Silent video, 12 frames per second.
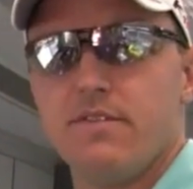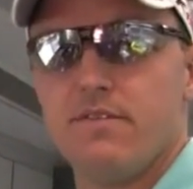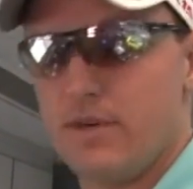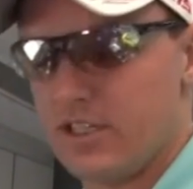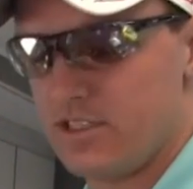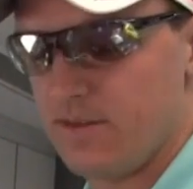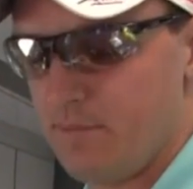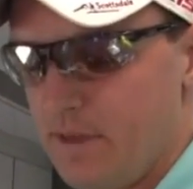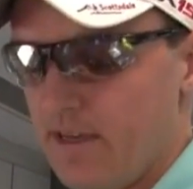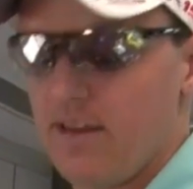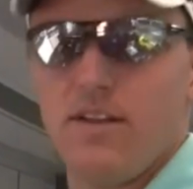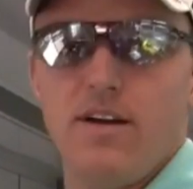much a
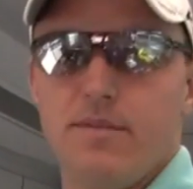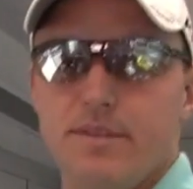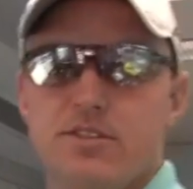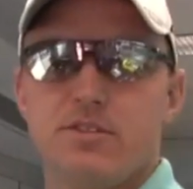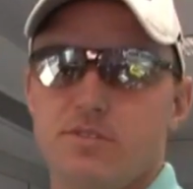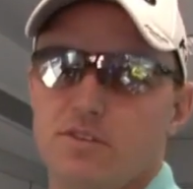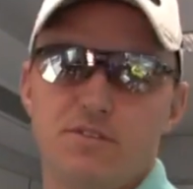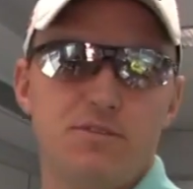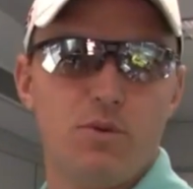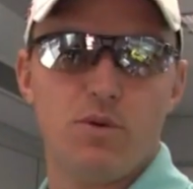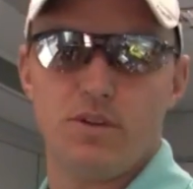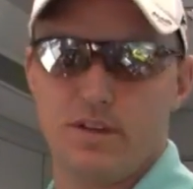Ping club in terms of
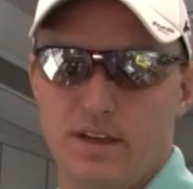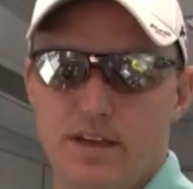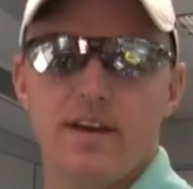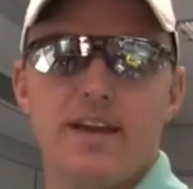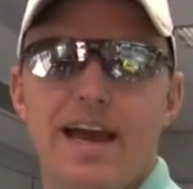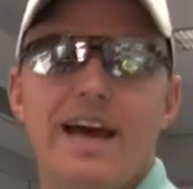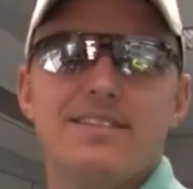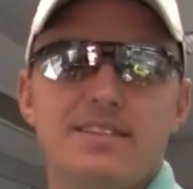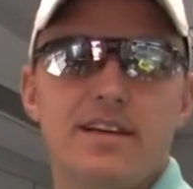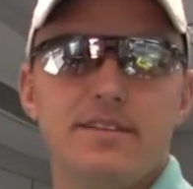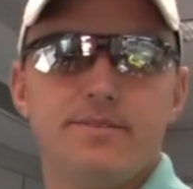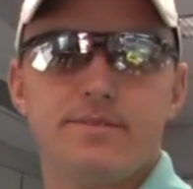the
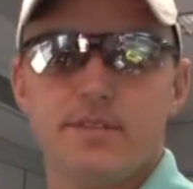casting.